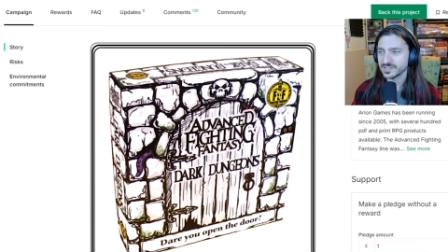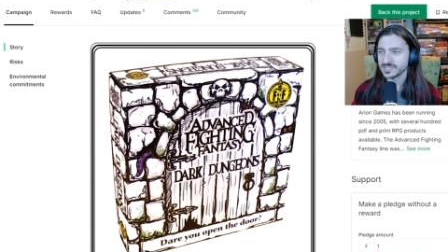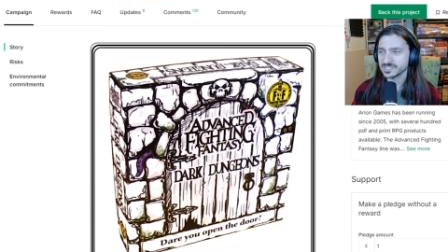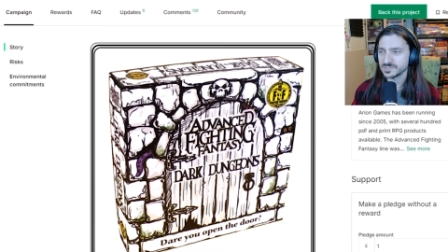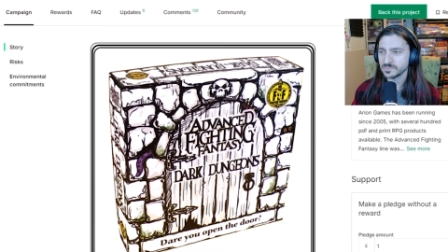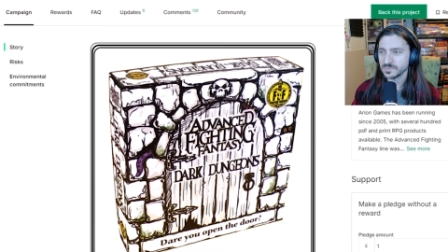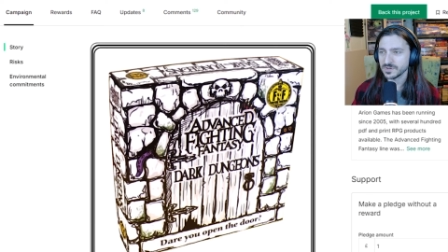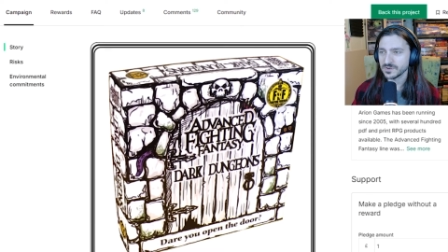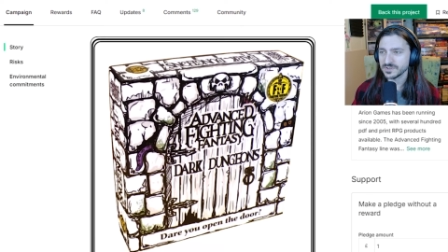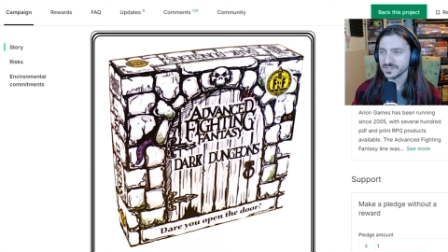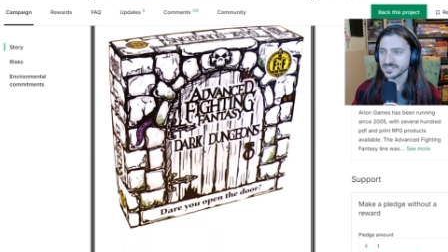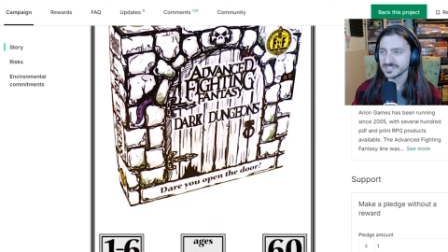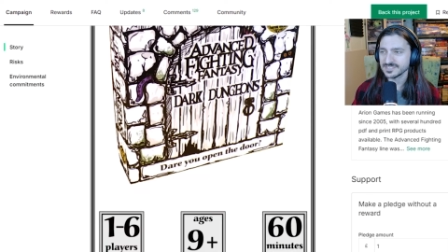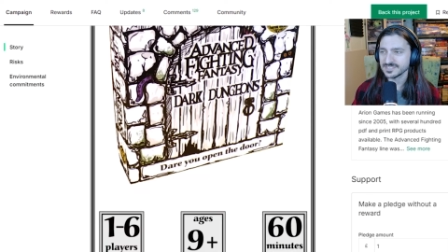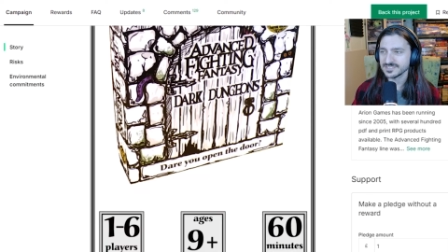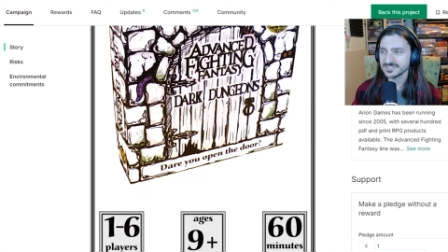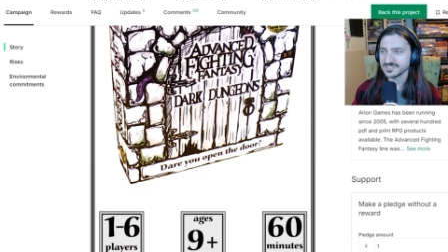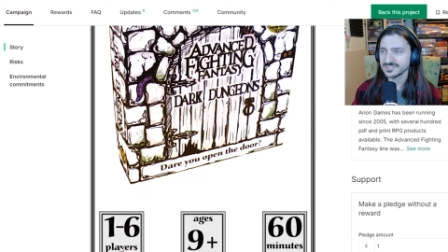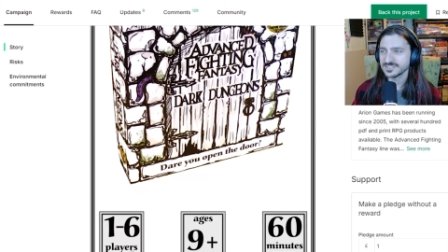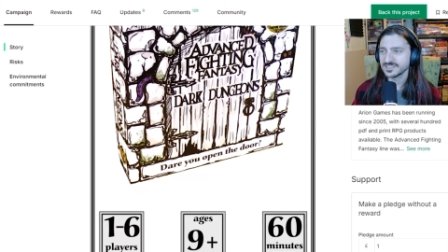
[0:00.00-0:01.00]

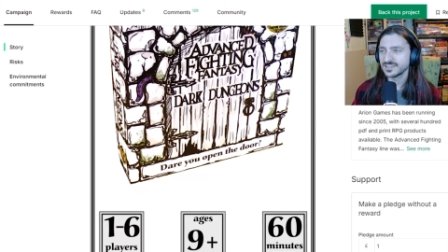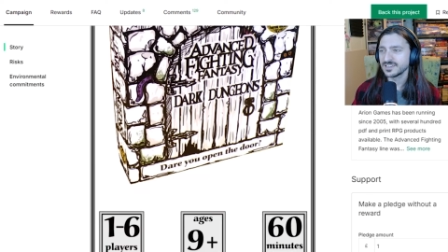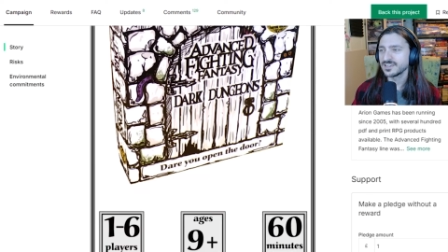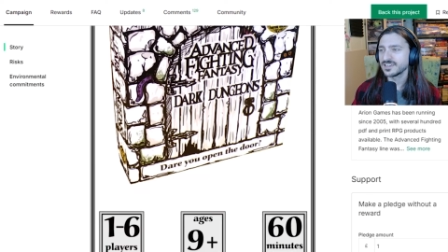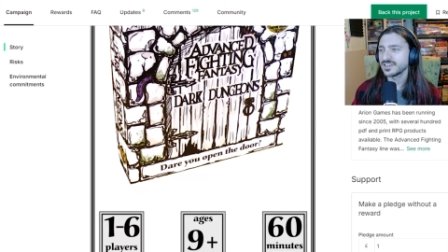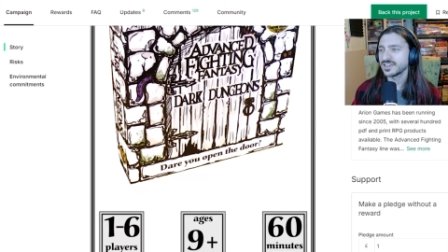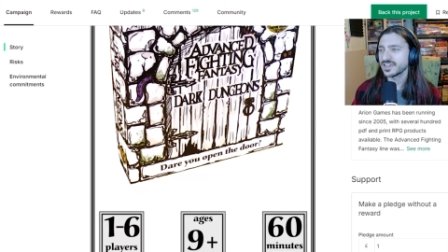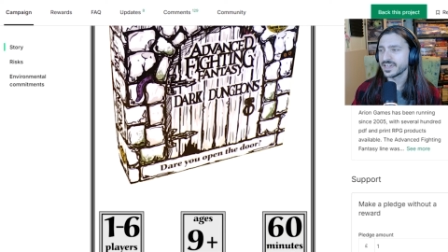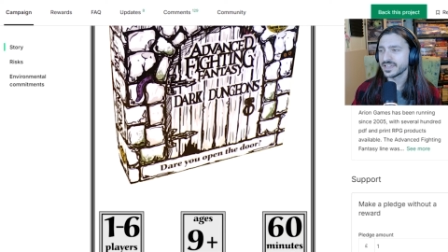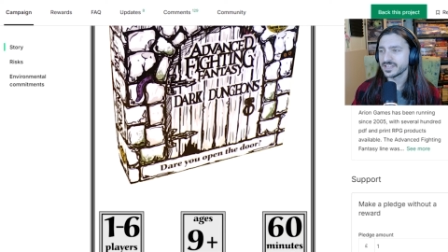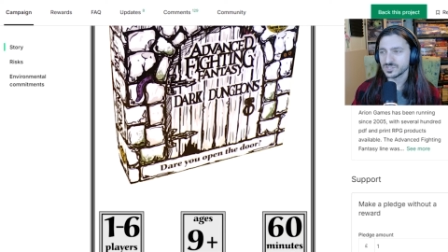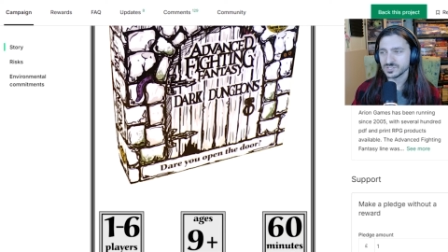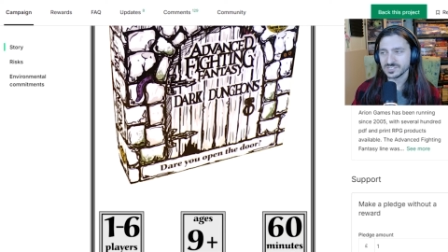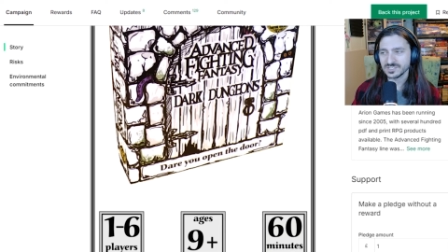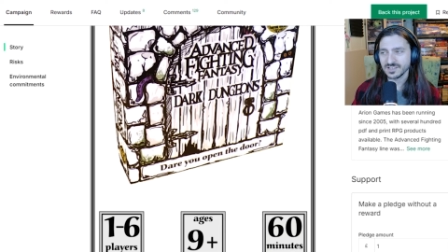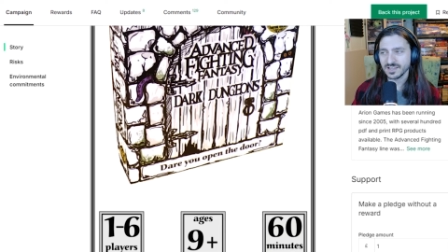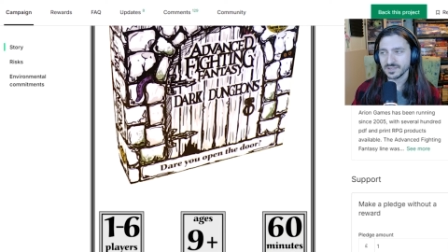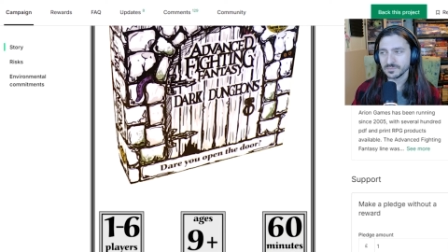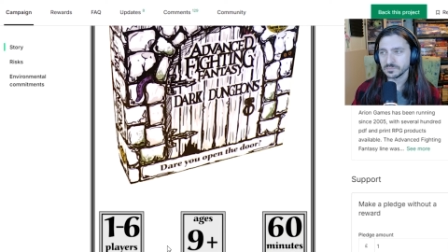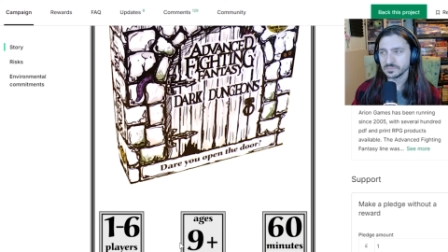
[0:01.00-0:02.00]
experience, ages
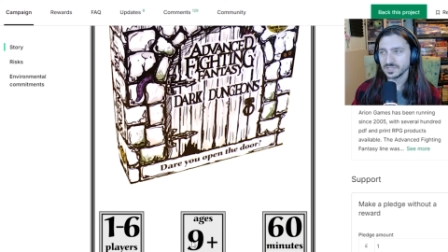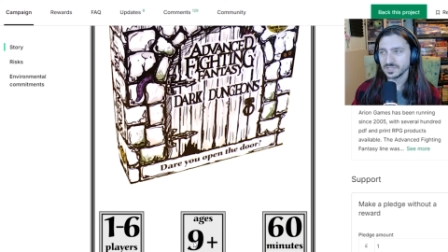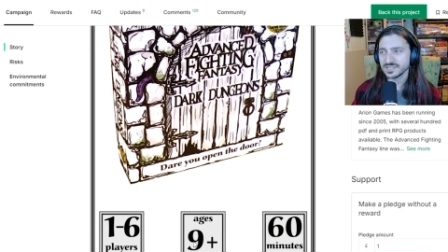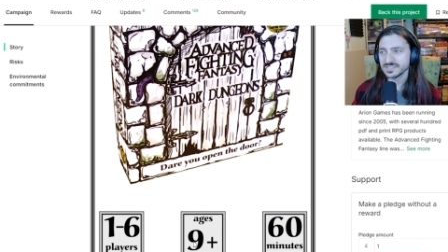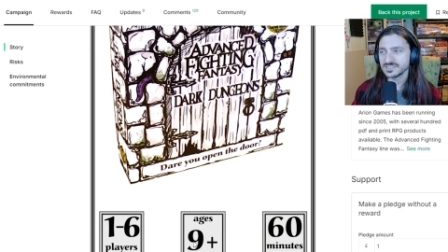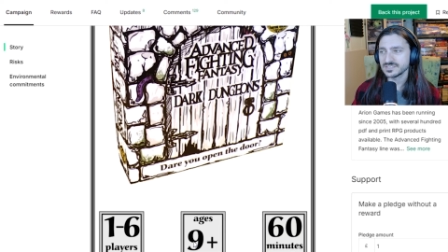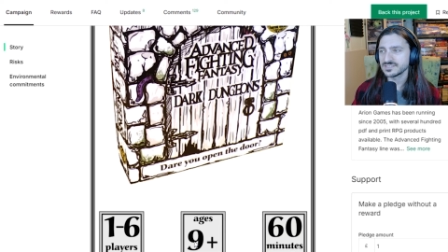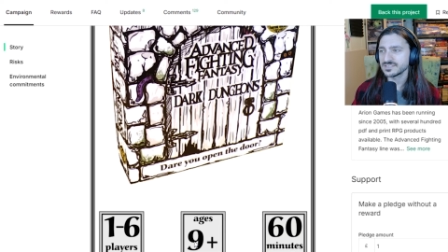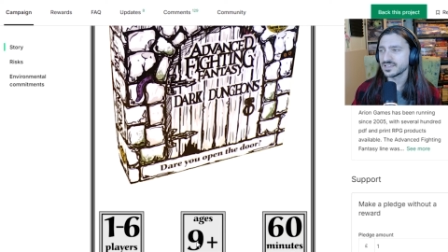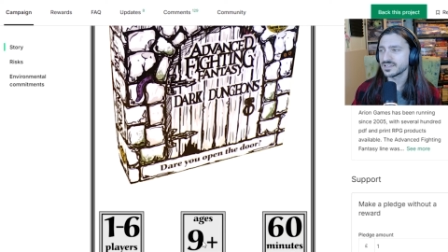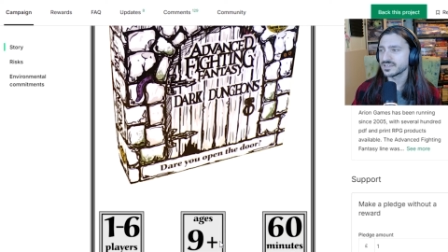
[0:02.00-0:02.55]
nine plus.